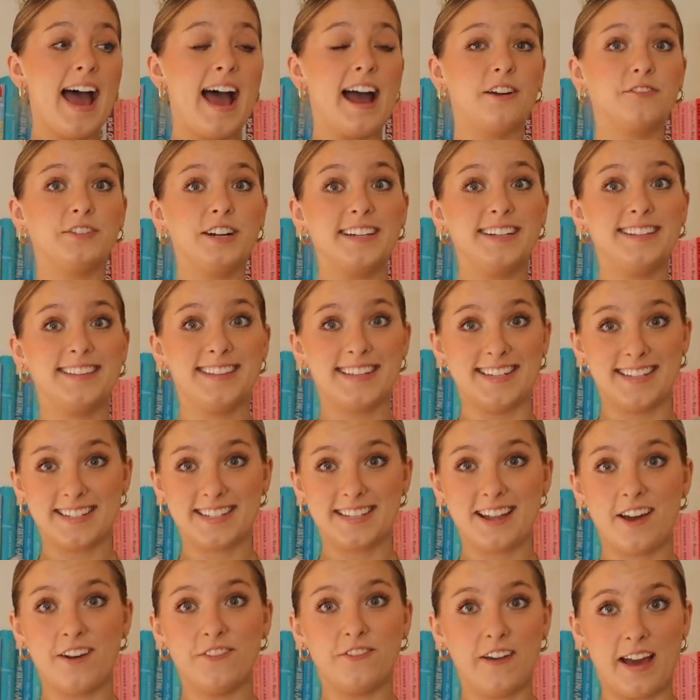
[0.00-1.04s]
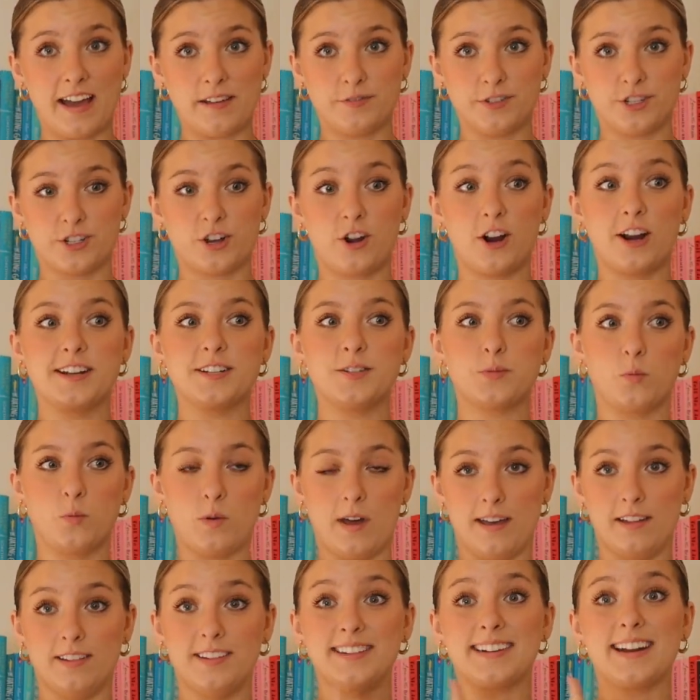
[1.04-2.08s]
I rated this a 5-star as
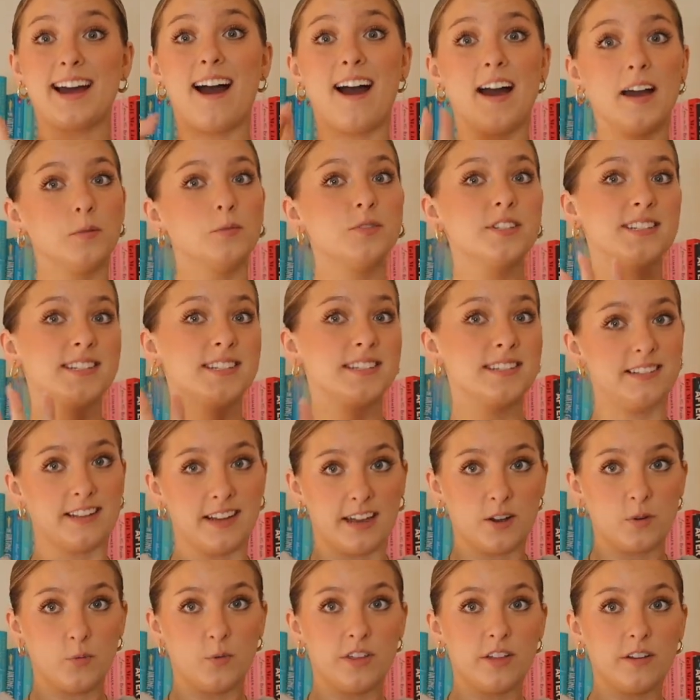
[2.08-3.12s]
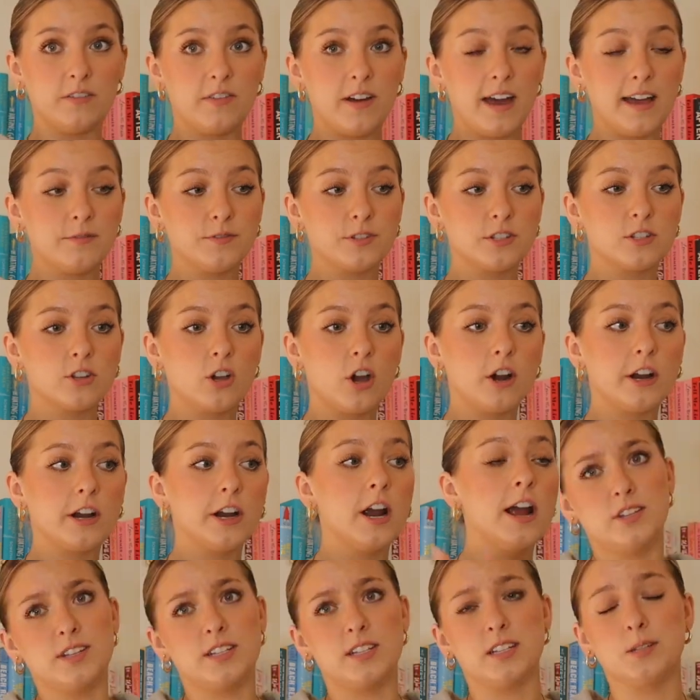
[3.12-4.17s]
well, and I would stick with a
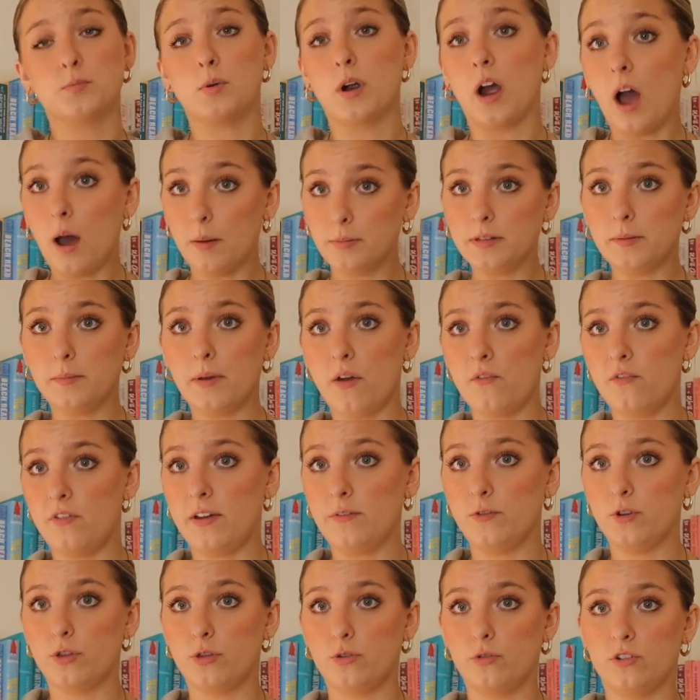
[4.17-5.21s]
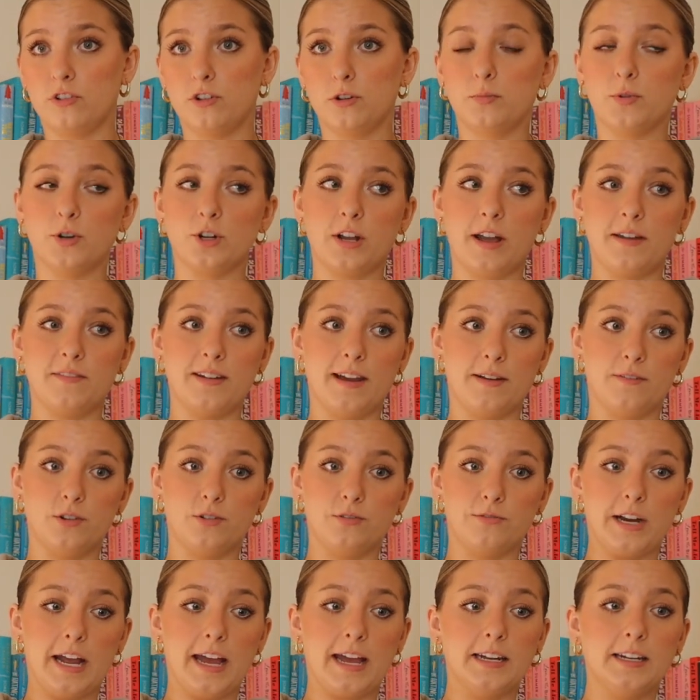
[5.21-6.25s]
5-star. This is probably my favorite thriller book I've ever
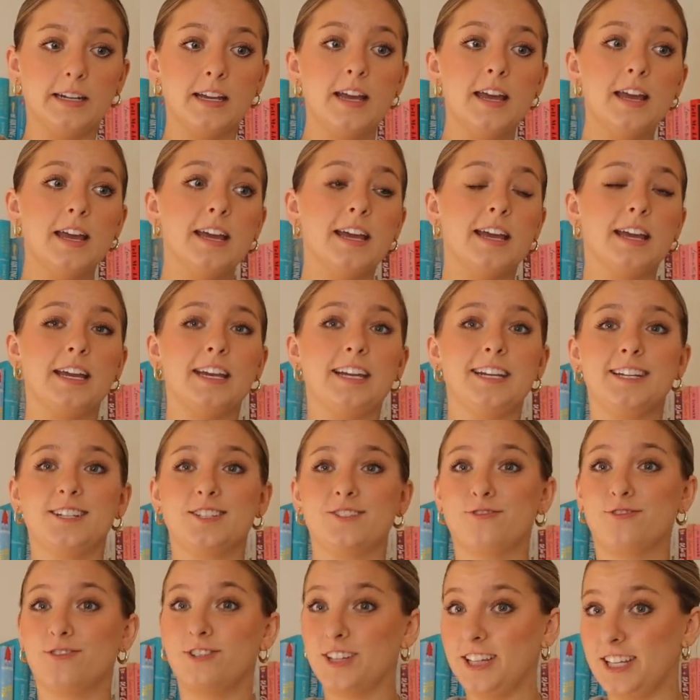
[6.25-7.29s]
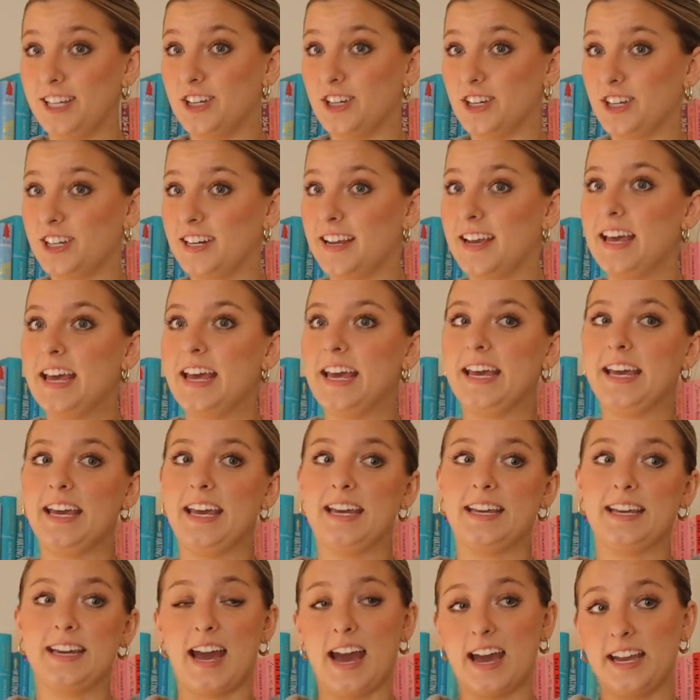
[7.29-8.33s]
read. It is really good.
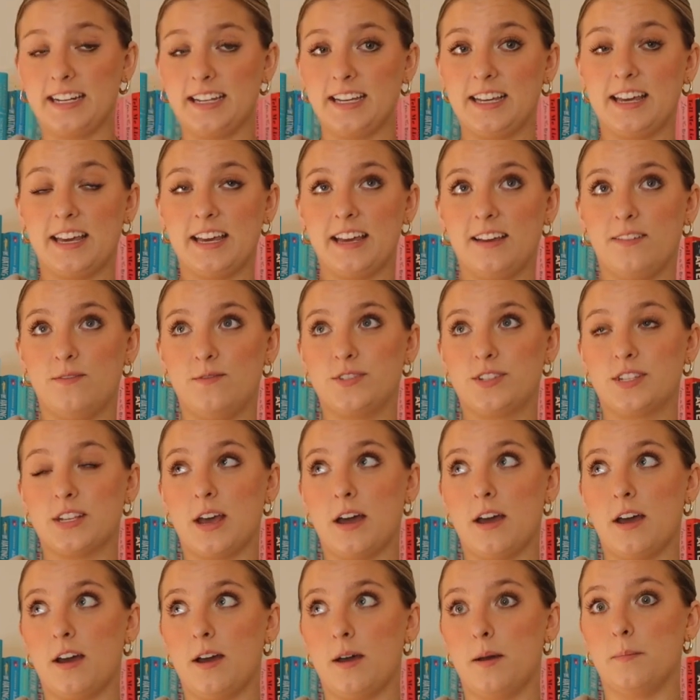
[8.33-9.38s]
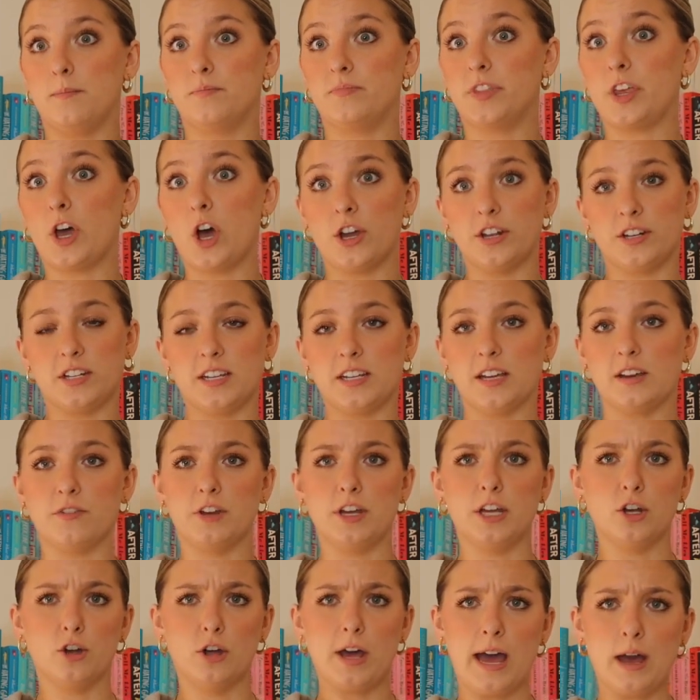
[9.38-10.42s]
It kind of gives The Haunting of
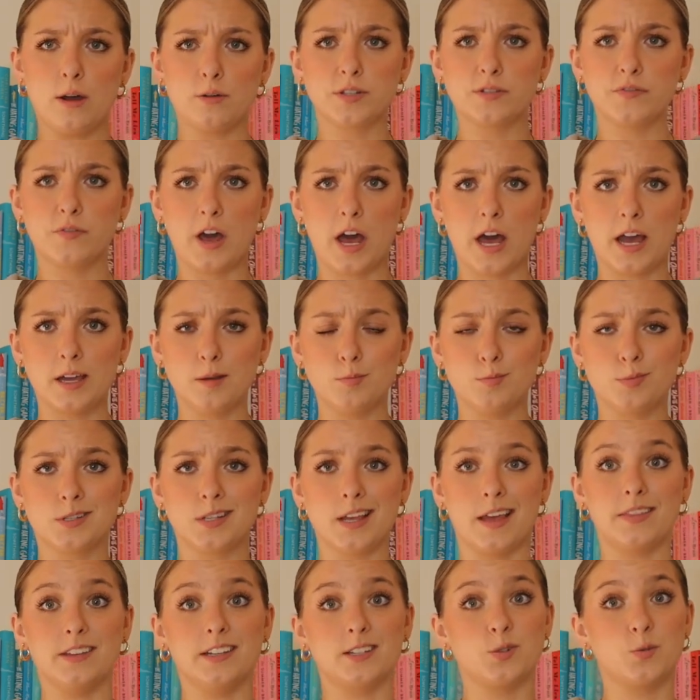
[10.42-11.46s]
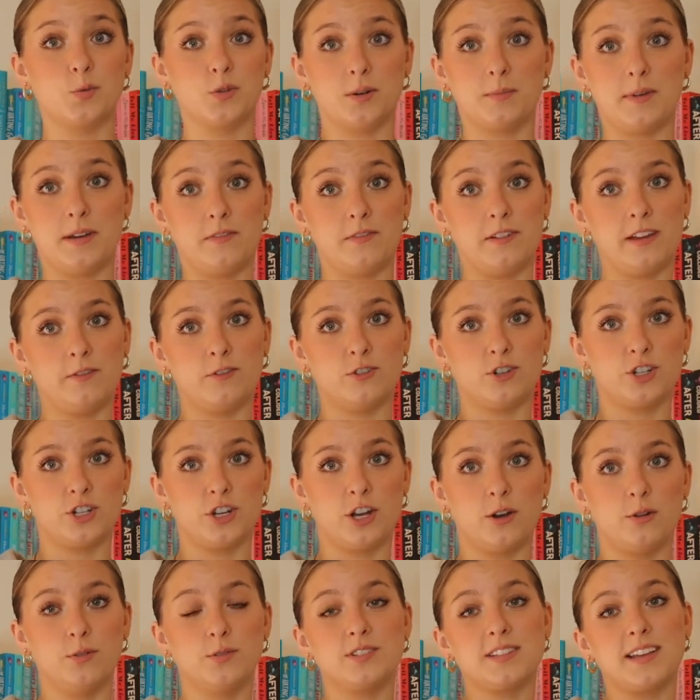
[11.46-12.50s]
Hill House vibes, and that's one of my favorite
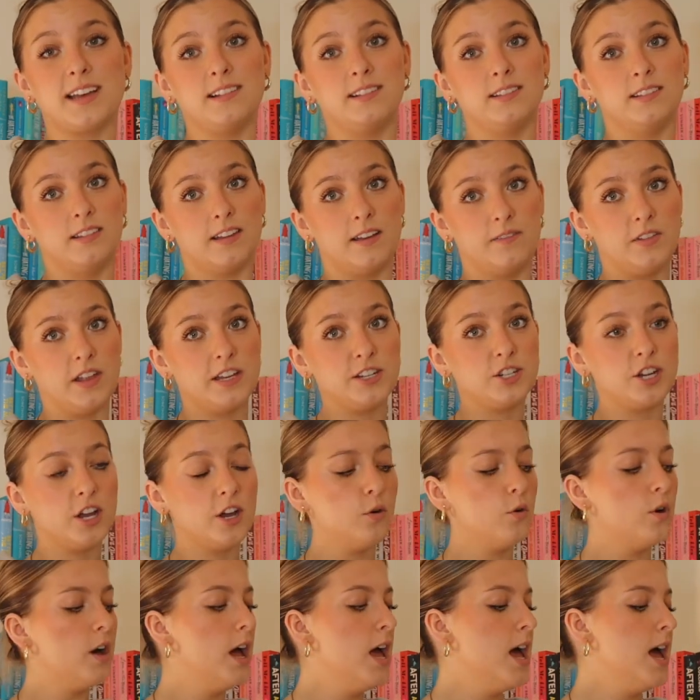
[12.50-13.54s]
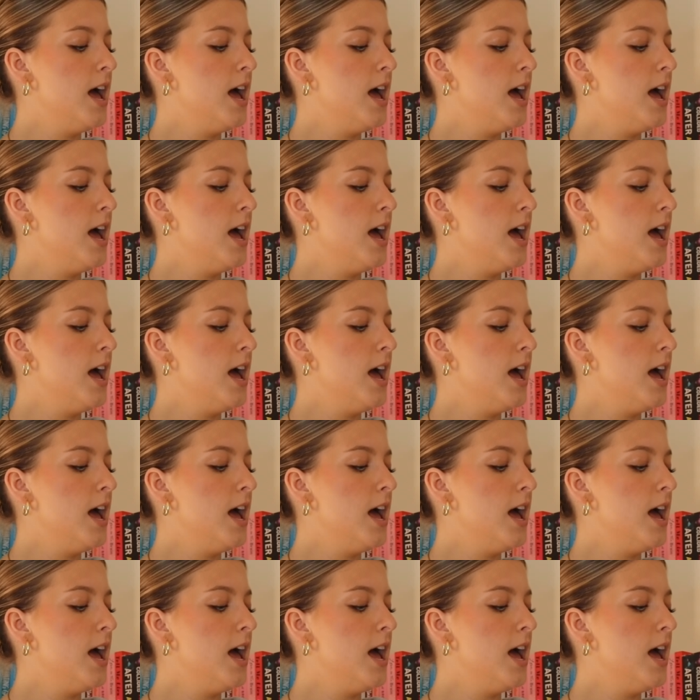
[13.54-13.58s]
shows. I love that show.